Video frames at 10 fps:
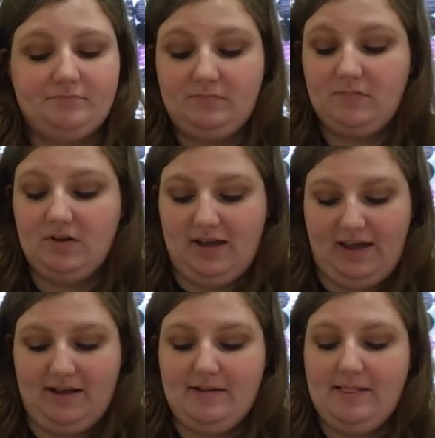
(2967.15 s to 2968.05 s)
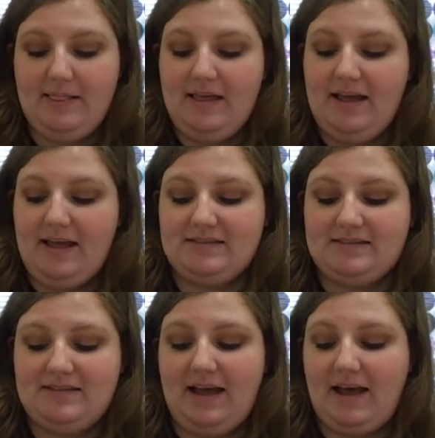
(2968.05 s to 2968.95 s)
Okay? And say
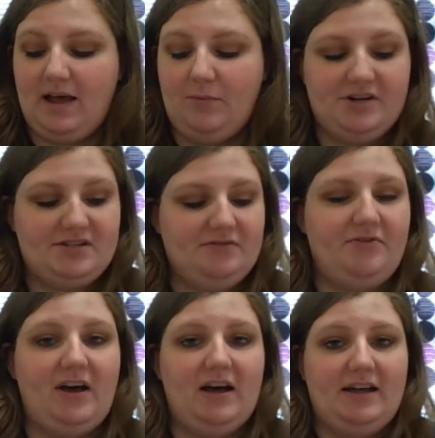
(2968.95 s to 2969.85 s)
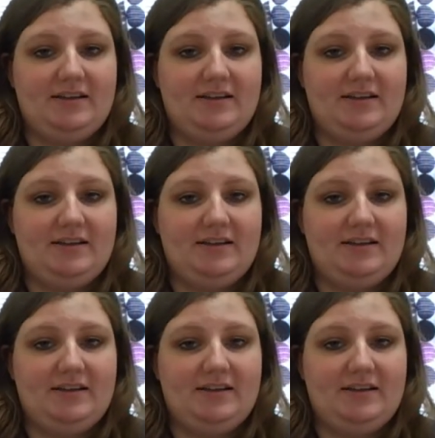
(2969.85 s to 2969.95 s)
I want to find